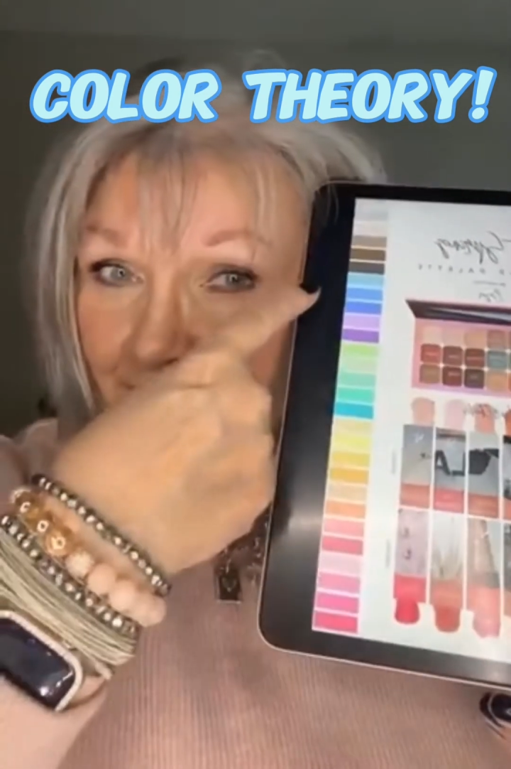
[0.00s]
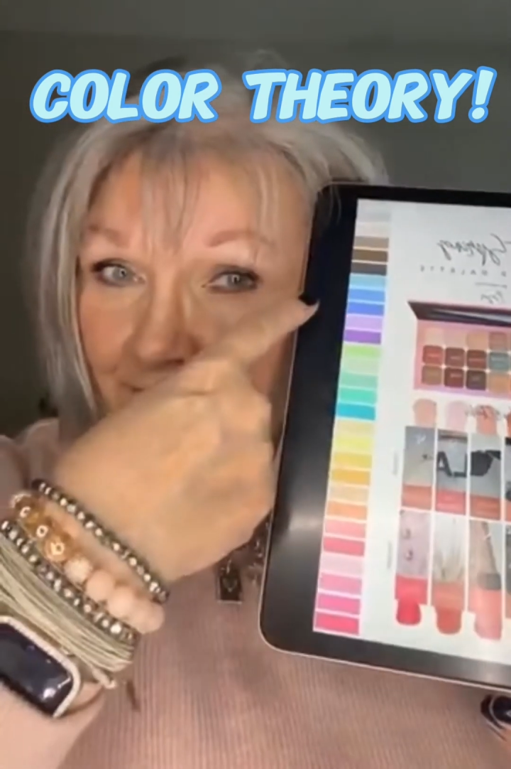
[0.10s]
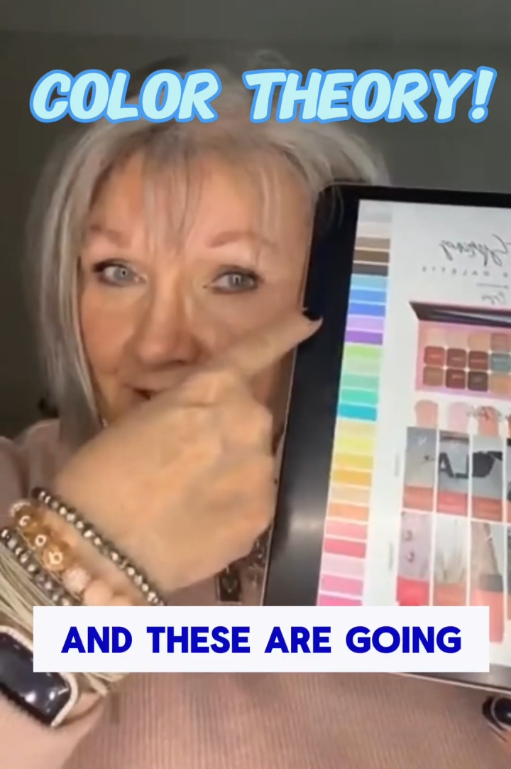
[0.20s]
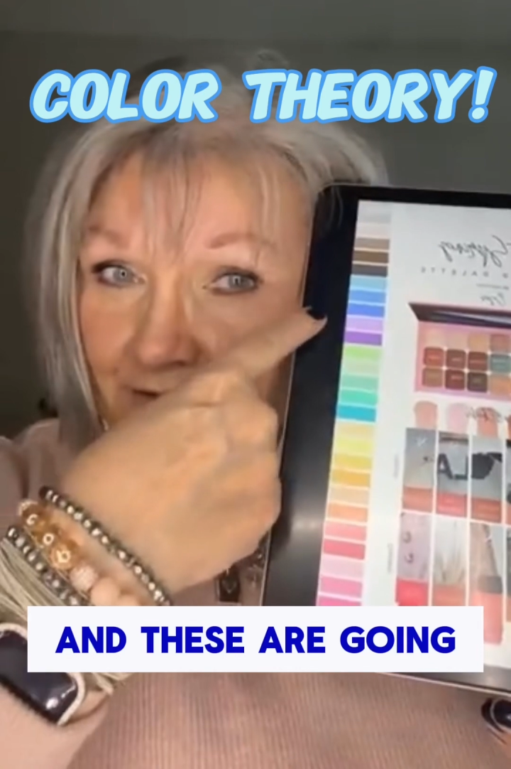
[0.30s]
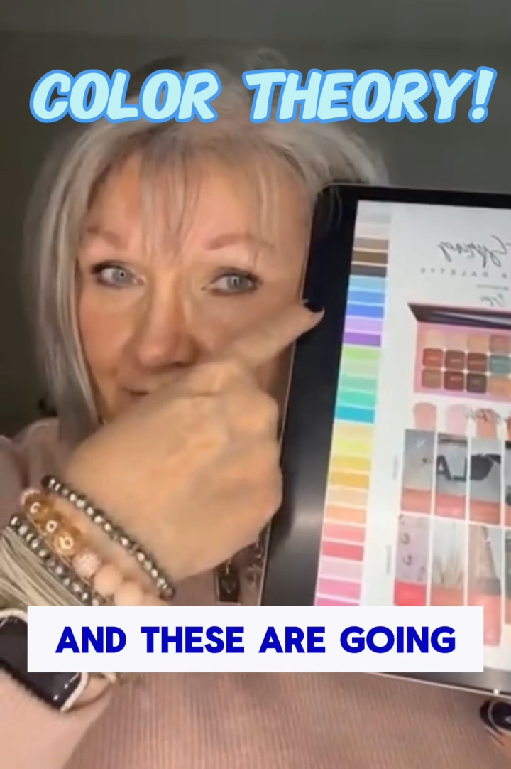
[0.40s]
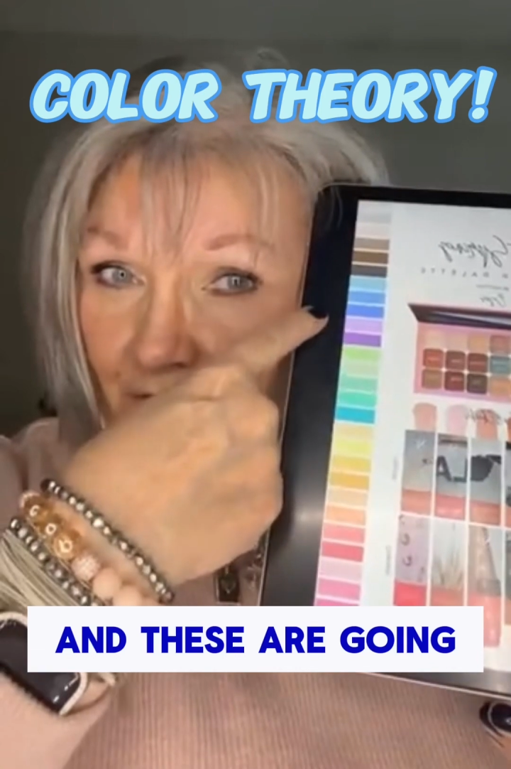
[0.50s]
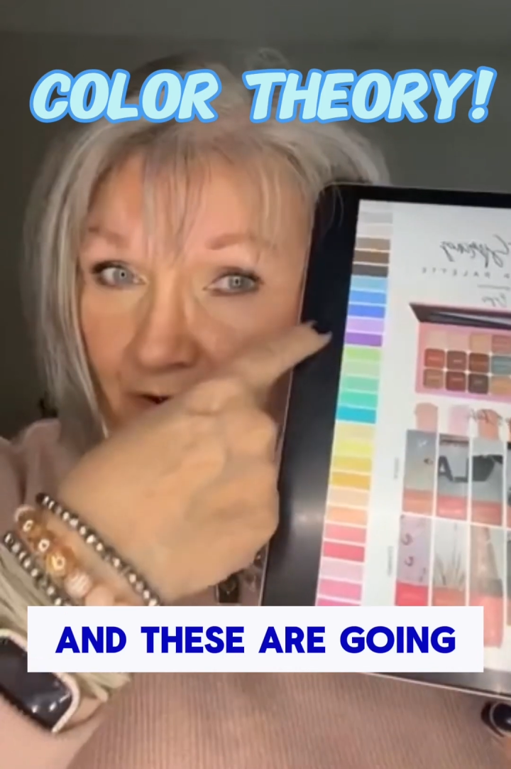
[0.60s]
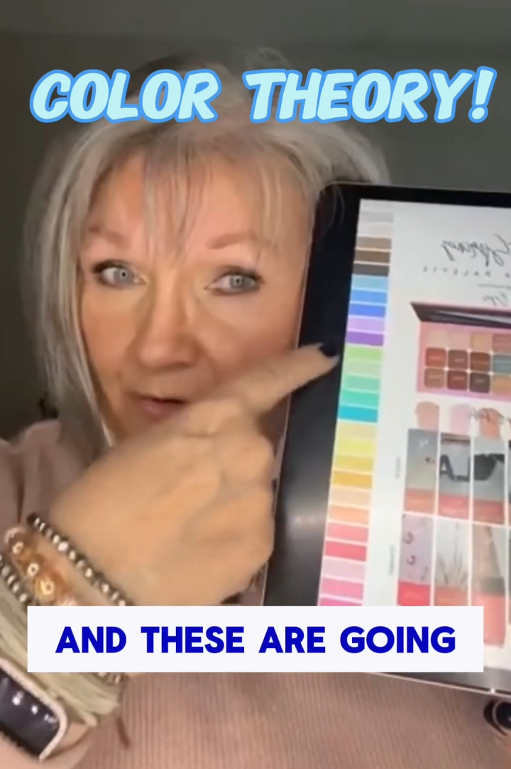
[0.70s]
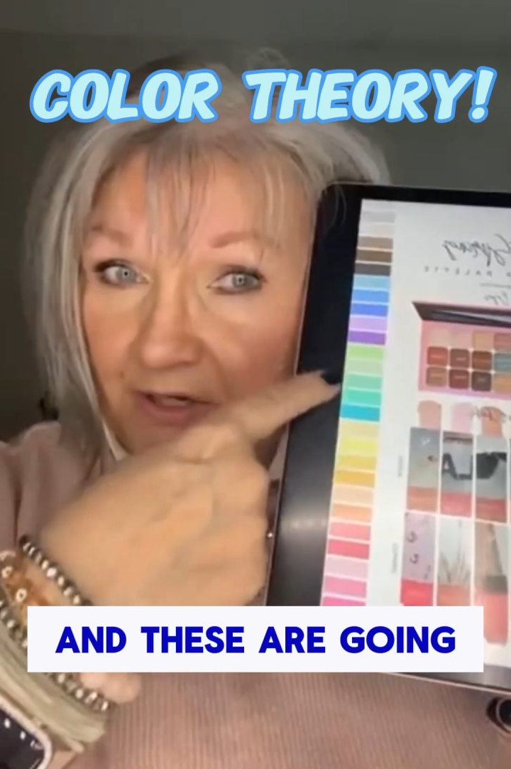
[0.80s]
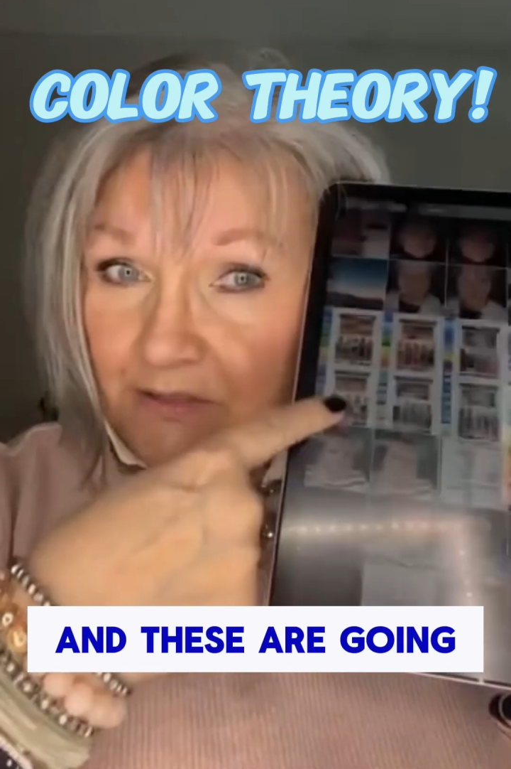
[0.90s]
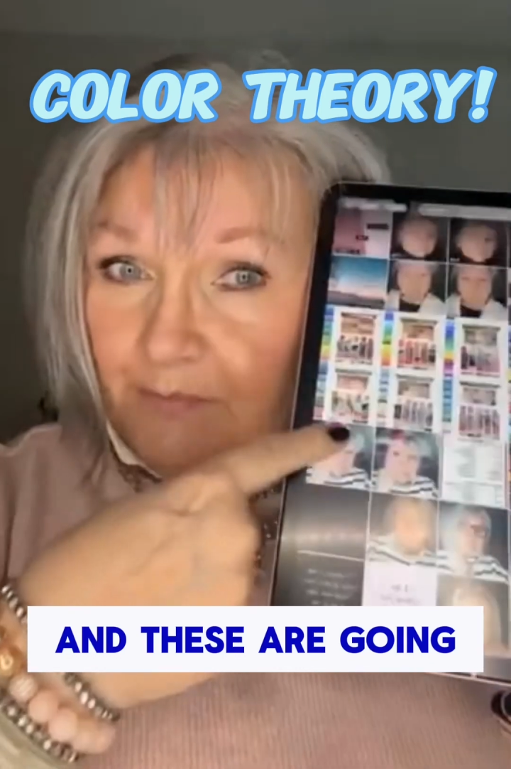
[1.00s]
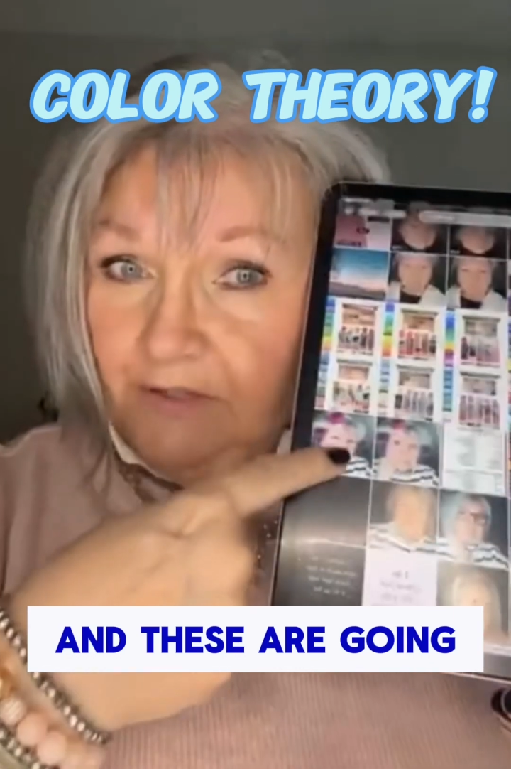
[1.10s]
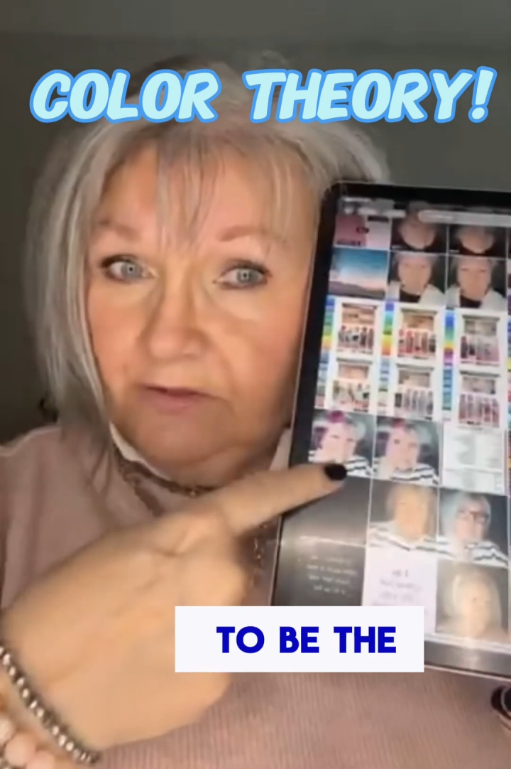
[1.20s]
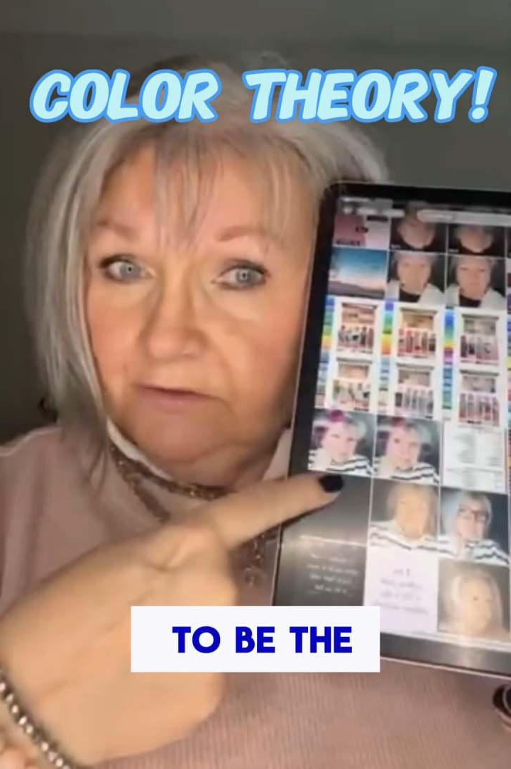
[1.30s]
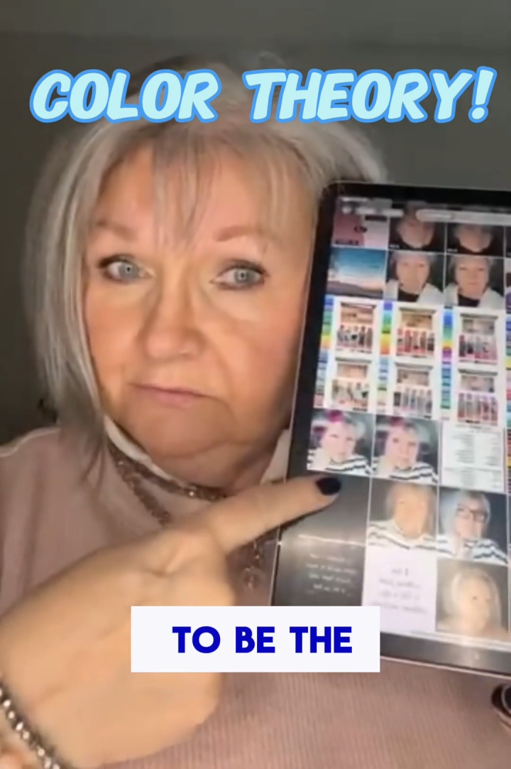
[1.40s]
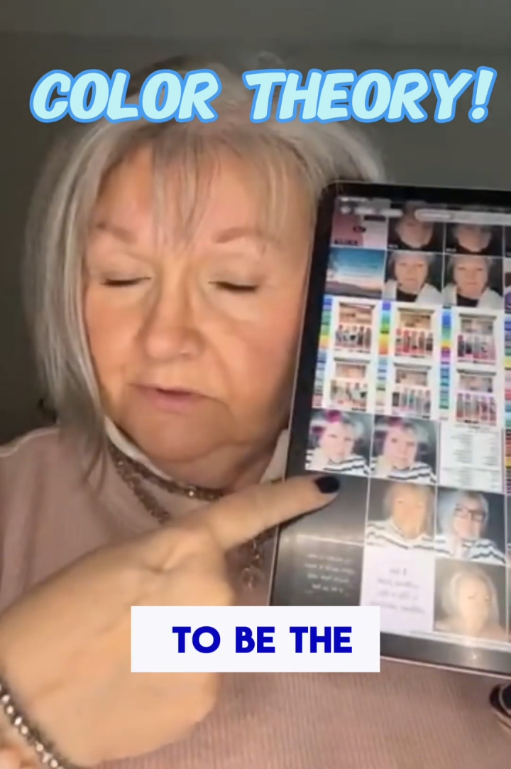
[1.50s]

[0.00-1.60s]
and these are going to be